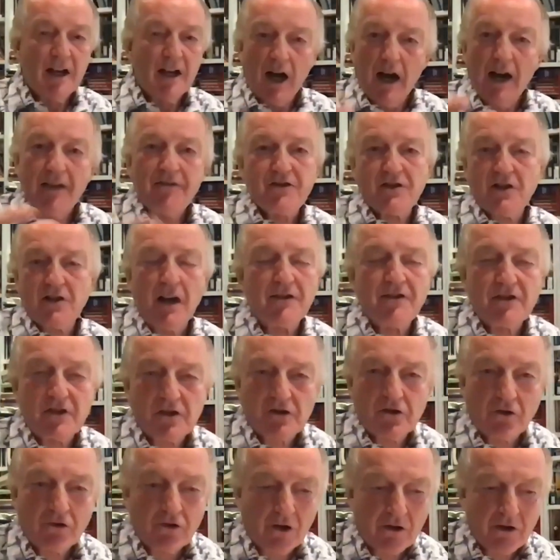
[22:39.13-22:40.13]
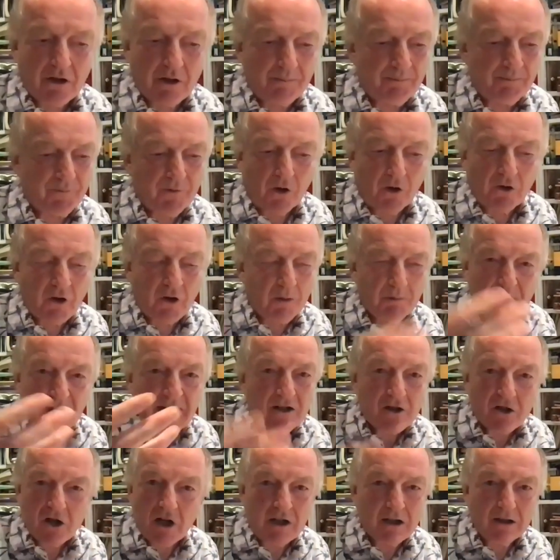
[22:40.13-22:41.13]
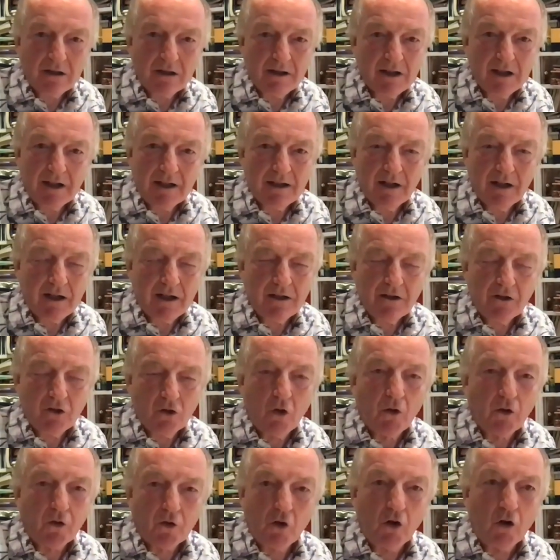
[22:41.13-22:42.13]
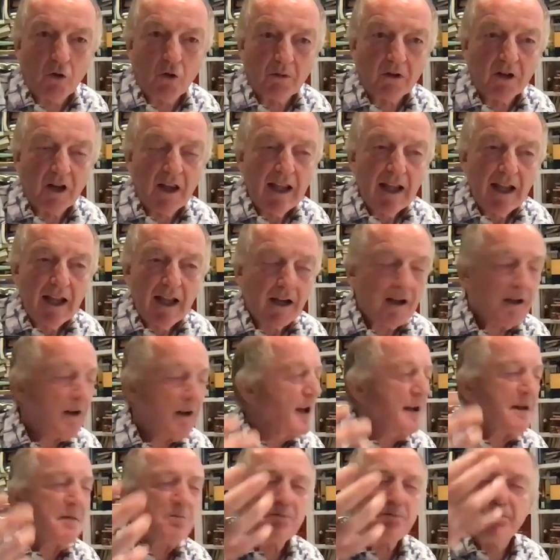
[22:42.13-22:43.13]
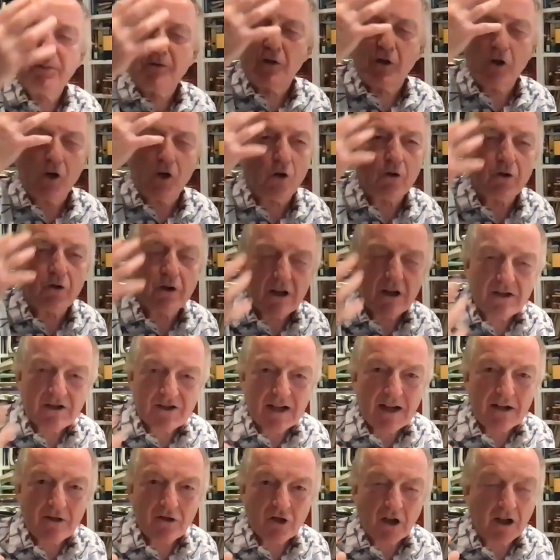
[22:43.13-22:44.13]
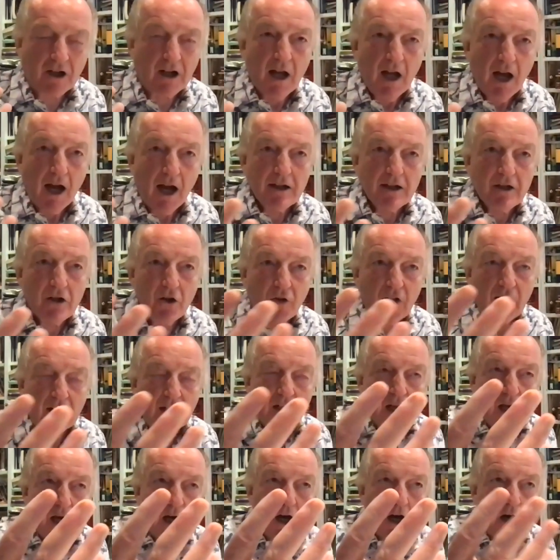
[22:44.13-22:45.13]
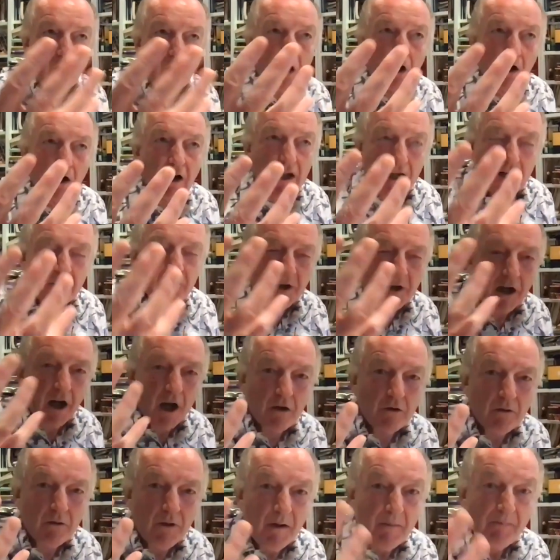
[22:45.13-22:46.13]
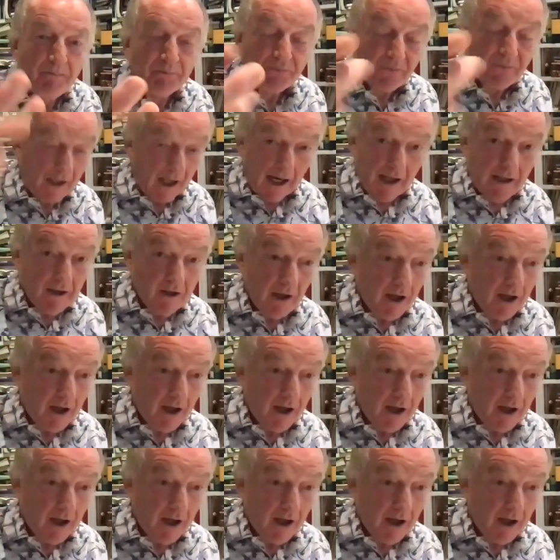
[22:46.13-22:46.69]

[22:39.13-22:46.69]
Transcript: I've stood on the beach in North Cornwall in glorious sunshine, and you think, here we go. And